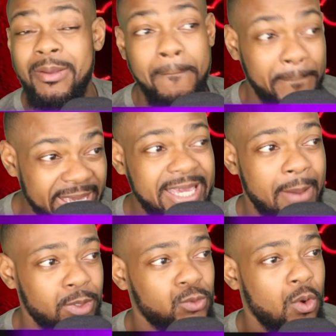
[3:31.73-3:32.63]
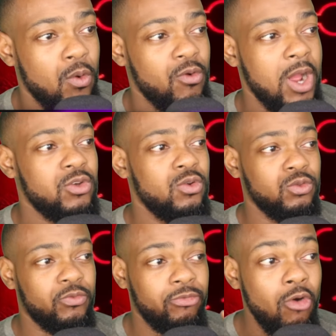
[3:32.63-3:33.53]
That's a big gap as well.
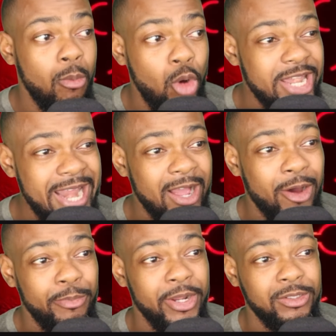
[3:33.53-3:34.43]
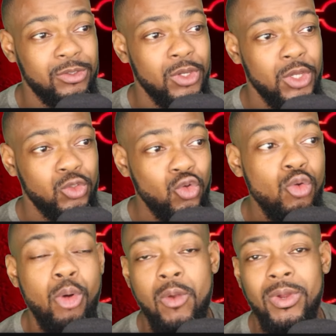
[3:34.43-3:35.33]
Ground duels 4.9 compared to
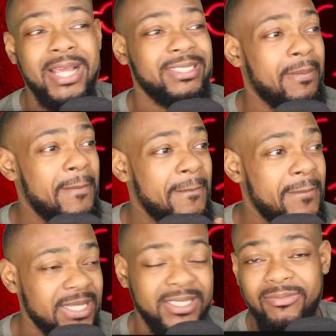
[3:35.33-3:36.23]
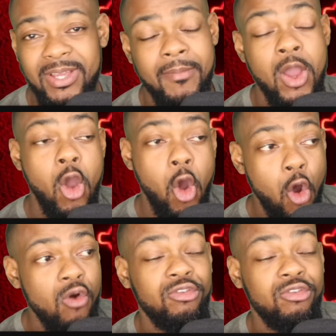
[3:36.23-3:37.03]
2.1. That's a massive gap.